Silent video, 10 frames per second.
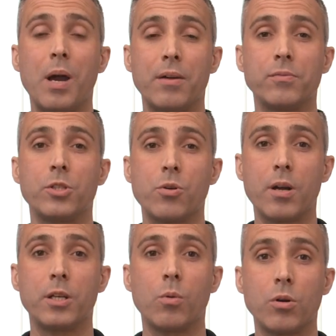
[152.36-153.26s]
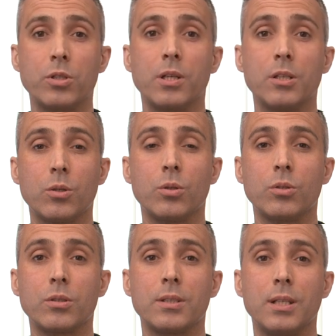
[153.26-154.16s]
have to dry your washing
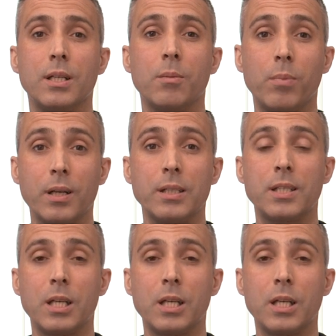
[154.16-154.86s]
indoors, please